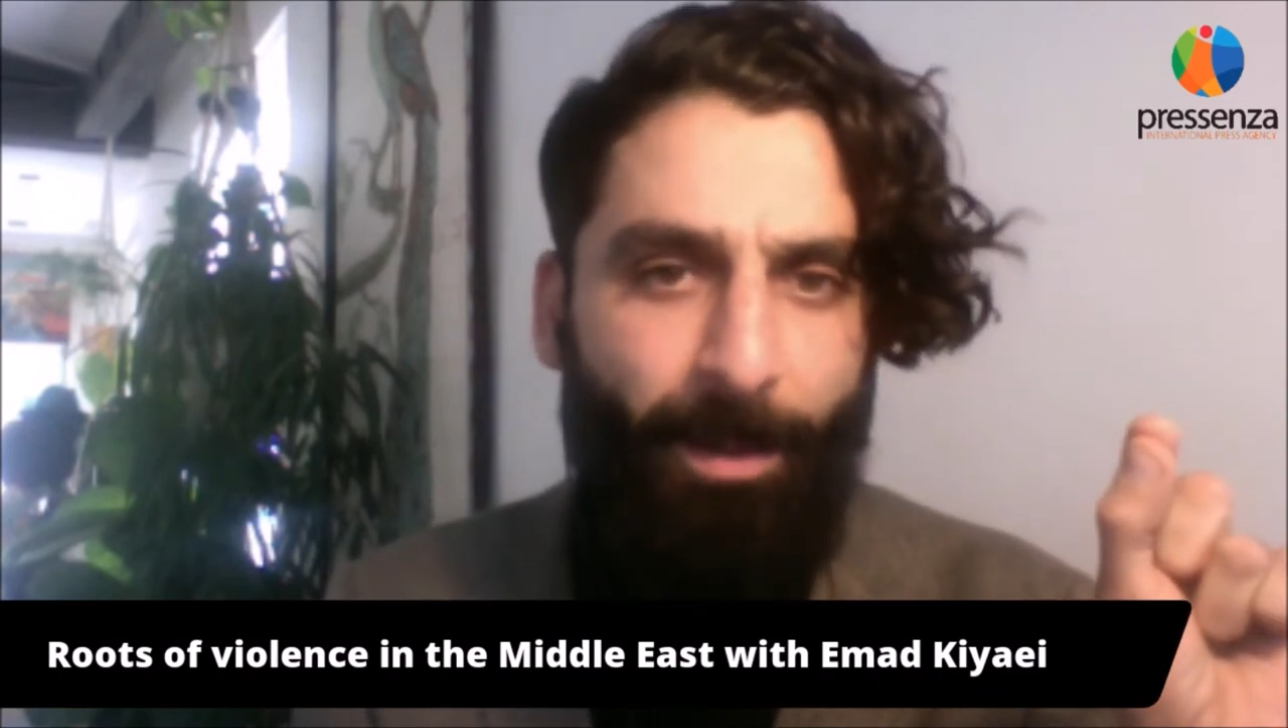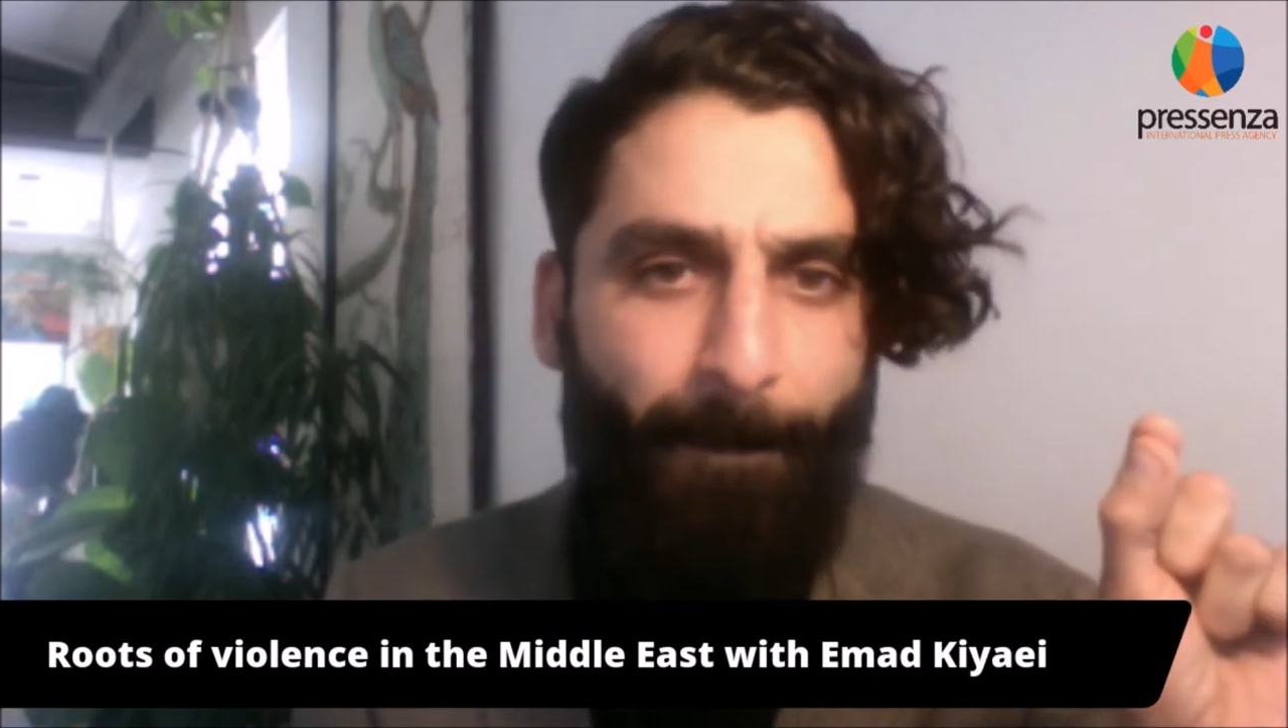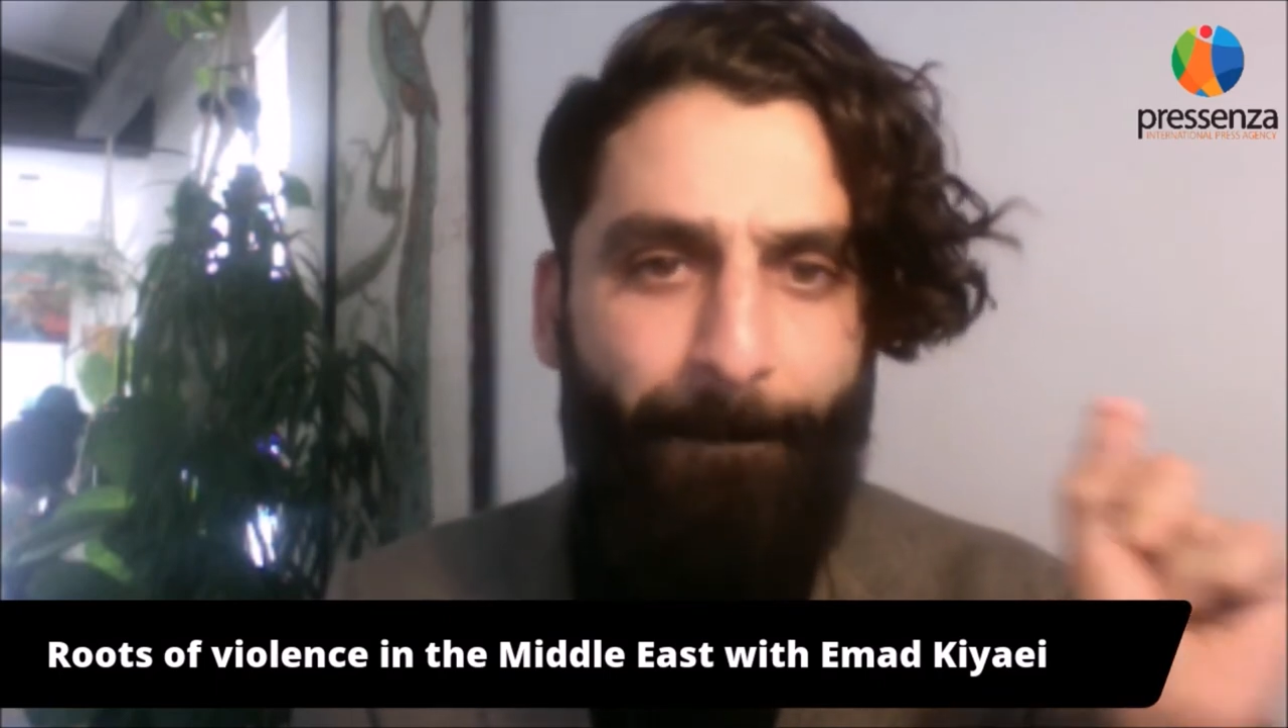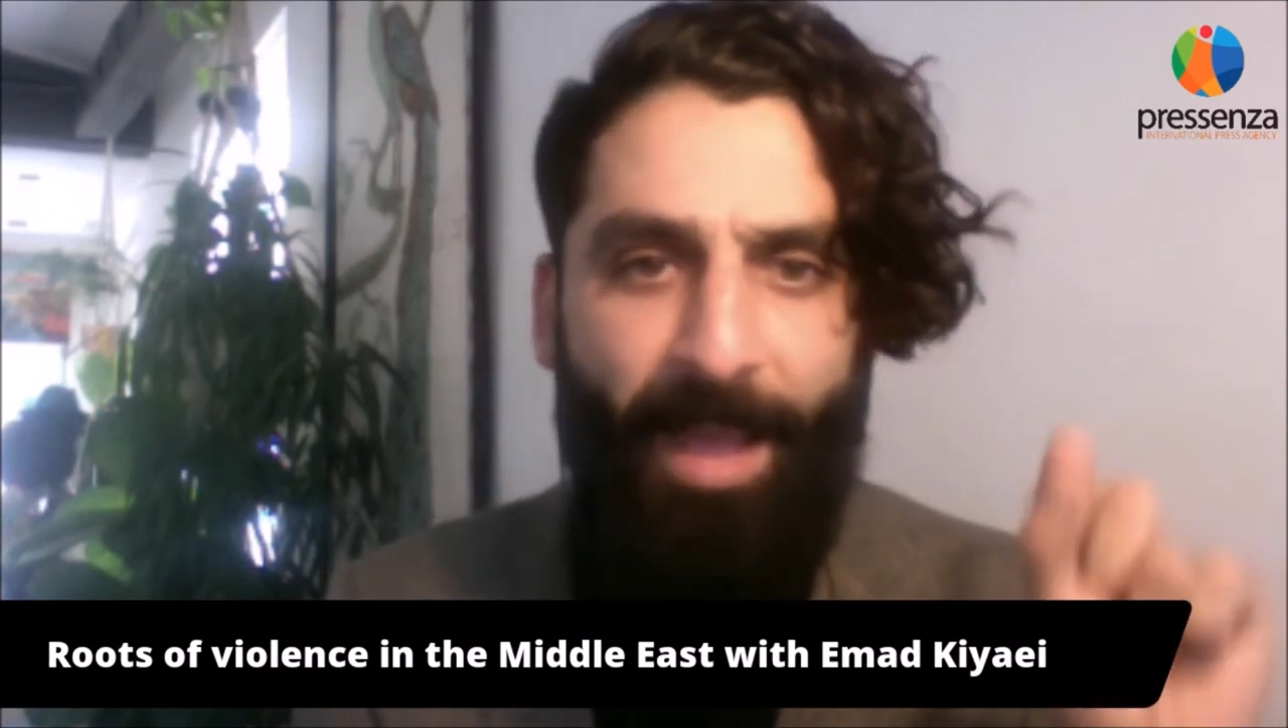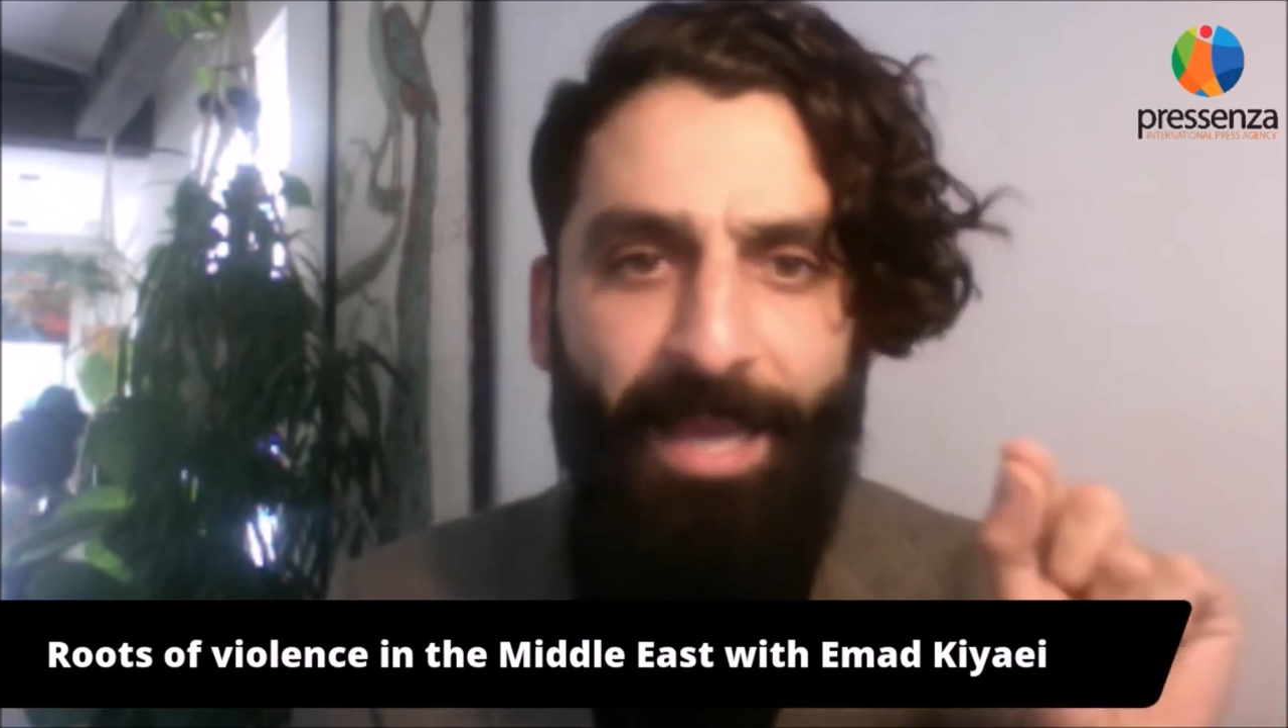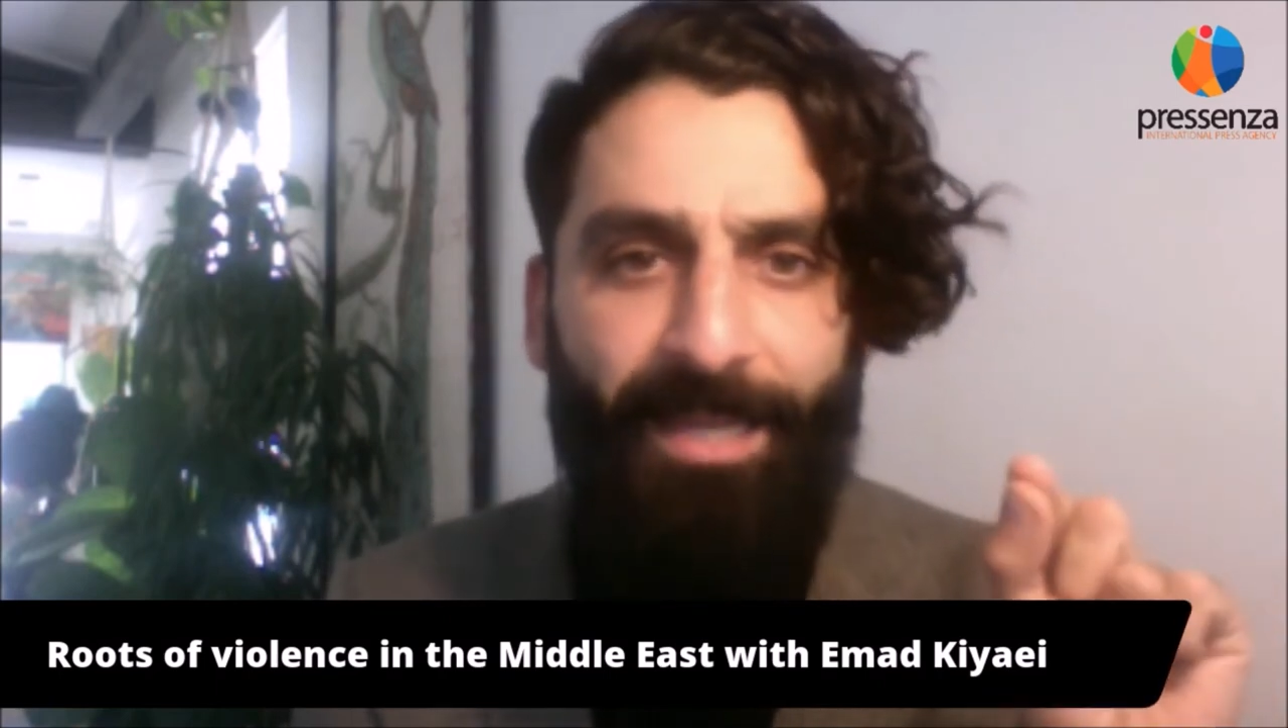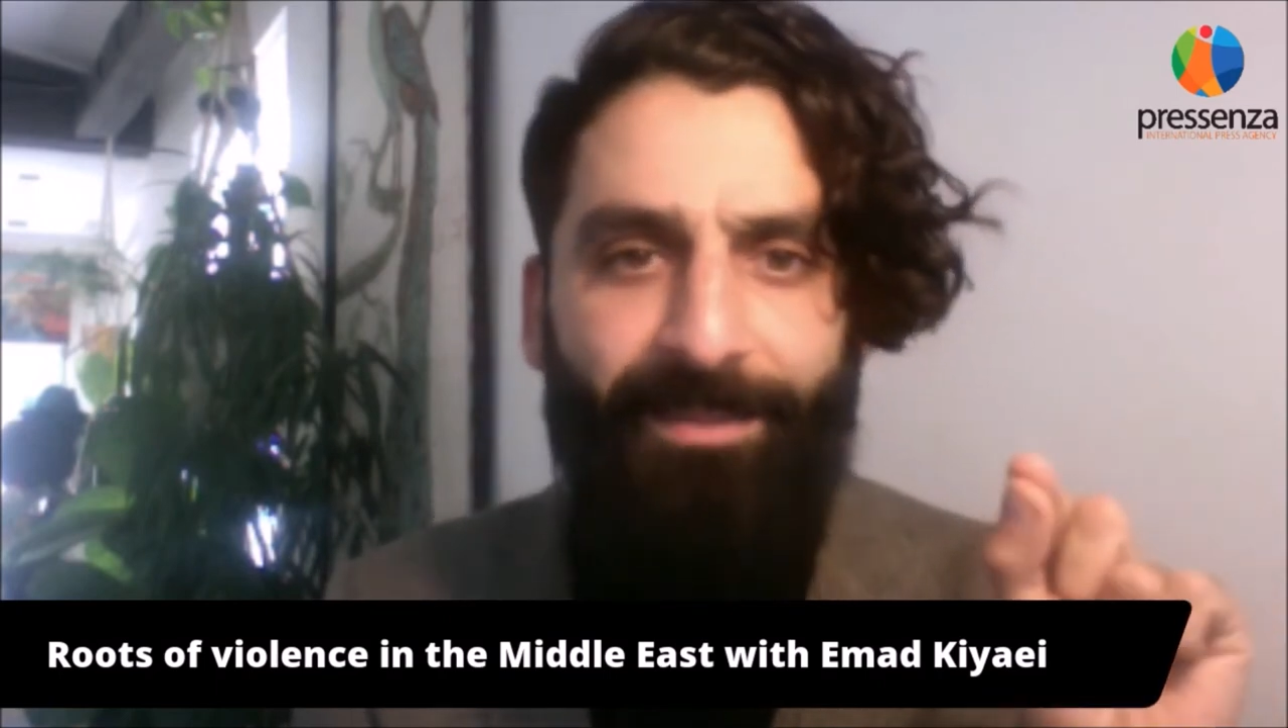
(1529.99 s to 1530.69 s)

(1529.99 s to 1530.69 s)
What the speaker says: make a